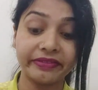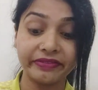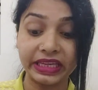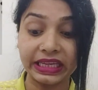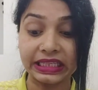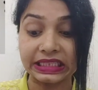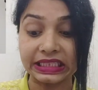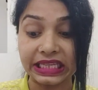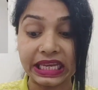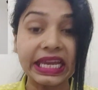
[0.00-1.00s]
we can
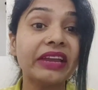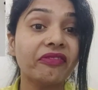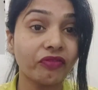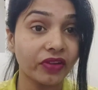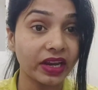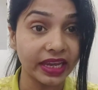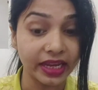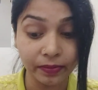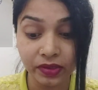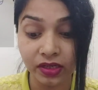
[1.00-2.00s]
say
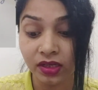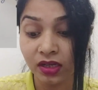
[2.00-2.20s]
inflamed